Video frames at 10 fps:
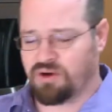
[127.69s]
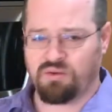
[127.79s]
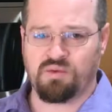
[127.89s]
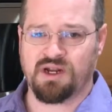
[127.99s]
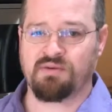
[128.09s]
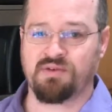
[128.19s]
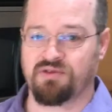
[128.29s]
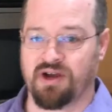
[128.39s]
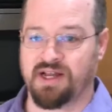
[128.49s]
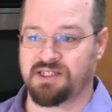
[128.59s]
But whatever
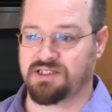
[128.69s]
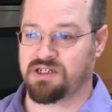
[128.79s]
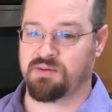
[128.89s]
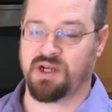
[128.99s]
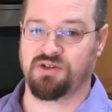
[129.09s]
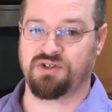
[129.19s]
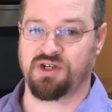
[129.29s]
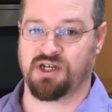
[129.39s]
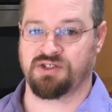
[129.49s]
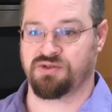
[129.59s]
varieties of tomatoes you
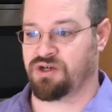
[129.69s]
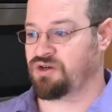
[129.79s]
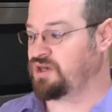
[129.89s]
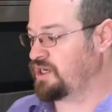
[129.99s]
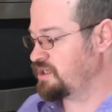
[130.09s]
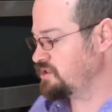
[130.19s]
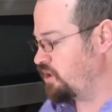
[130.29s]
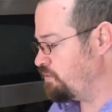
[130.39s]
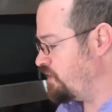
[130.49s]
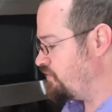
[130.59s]
guys grow,
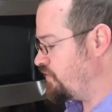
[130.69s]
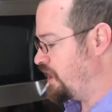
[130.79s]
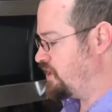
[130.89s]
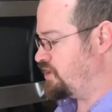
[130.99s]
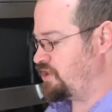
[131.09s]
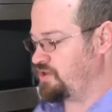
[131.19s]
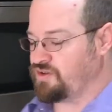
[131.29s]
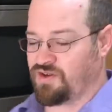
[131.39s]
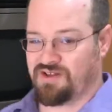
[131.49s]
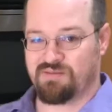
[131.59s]
don't be afraid to
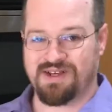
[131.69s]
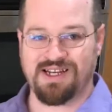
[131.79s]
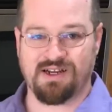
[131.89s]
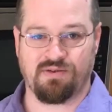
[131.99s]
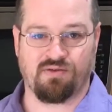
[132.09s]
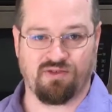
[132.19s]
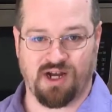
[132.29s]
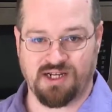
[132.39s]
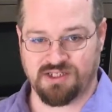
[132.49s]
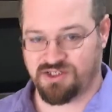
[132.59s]
use as many different
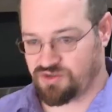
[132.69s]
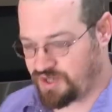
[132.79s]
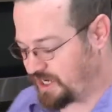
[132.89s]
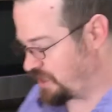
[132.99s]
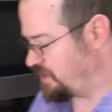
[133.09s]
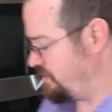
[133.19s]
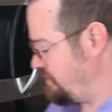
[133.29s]
varieties as you can.